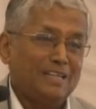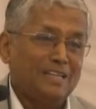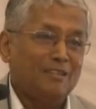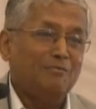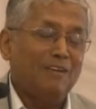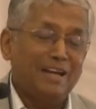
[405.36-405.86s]

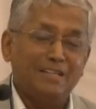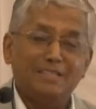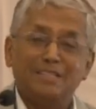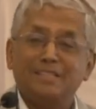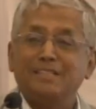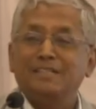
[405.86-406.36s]
In
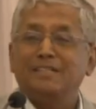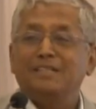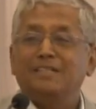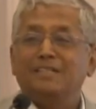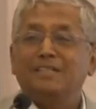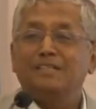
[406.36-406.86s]
fact,
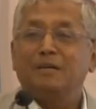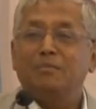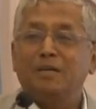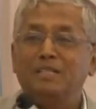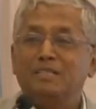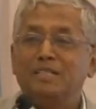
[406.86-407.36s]

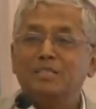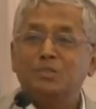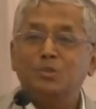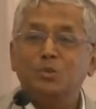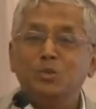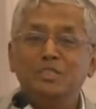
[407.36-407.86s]
somebody
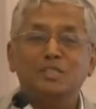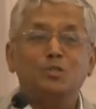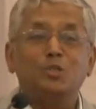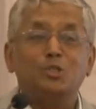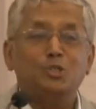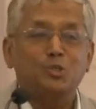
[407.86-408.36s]
says who is a
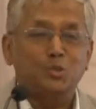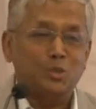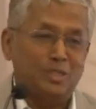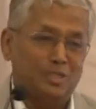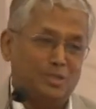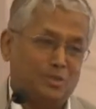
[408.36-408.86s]
good
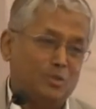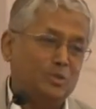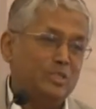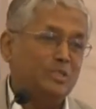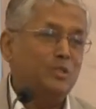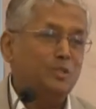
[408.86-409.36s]
student or who
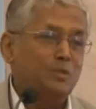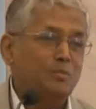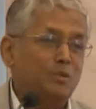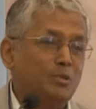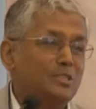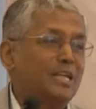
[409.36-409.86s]
is a
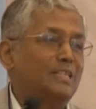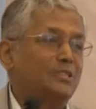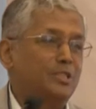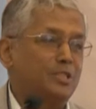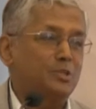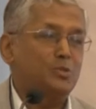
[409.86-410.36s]
good
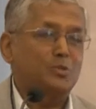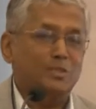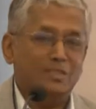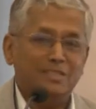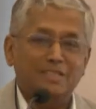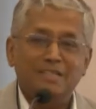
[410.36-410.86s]
postgraduate
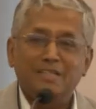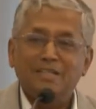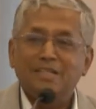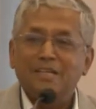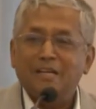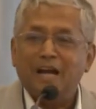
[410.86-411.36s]
student.
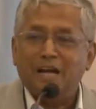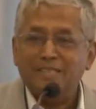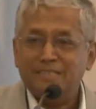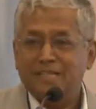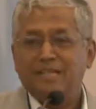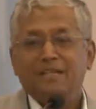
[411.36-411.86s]
I
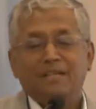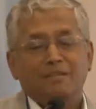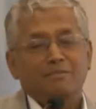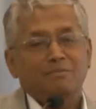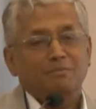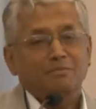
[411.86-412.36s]
say
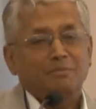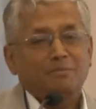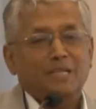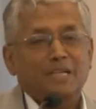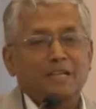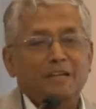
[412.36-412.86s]

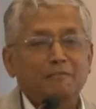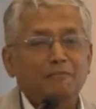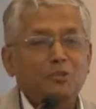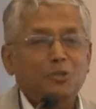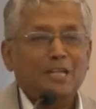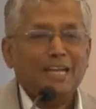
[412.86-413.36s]
that if
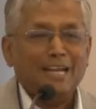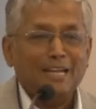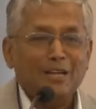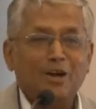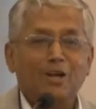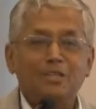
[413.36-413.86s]
you
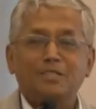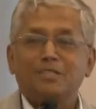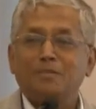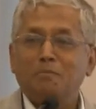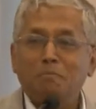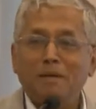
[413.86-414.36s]

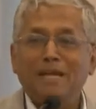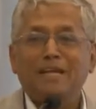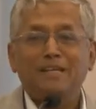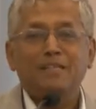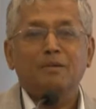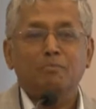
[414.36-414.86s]
cannot
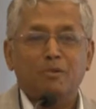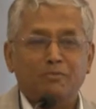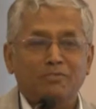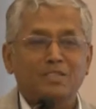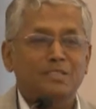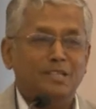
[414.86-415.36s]
make the
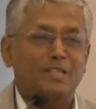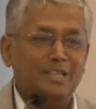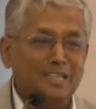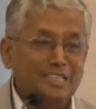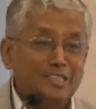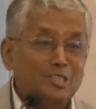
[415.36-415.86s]
professor
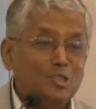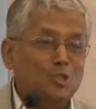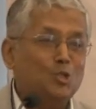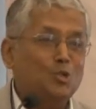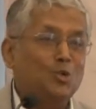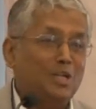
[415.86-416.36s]

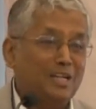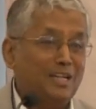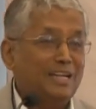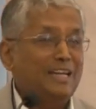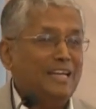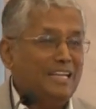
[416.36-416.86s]
insecure
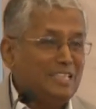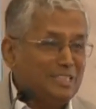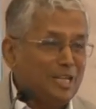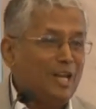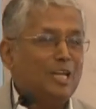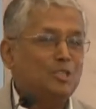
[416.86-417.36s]

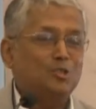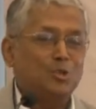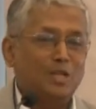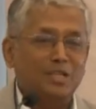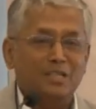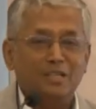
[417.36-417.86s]

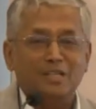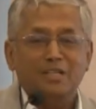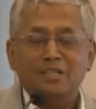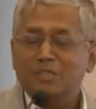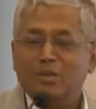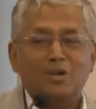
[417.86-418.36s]
intellectually,
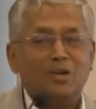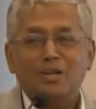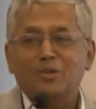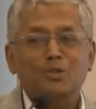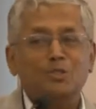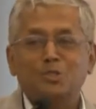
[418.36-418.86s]
you are
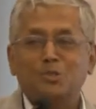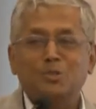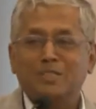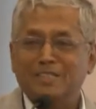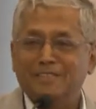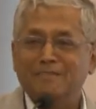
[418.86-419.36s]
not a good
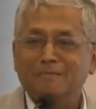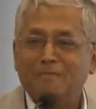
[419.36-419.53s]
student.